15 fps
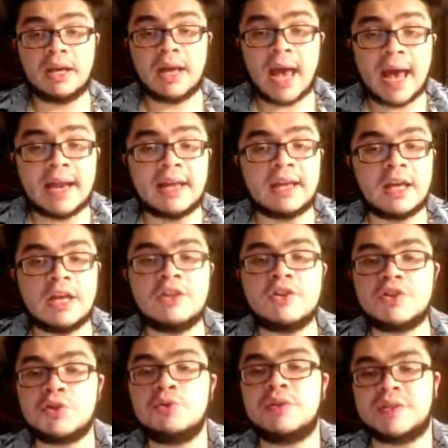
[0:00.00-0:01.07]
heading
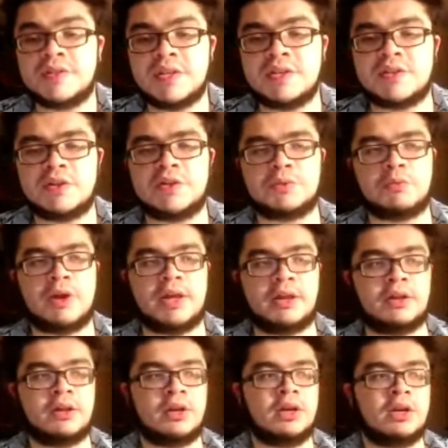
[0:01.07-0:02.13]
into the season, is when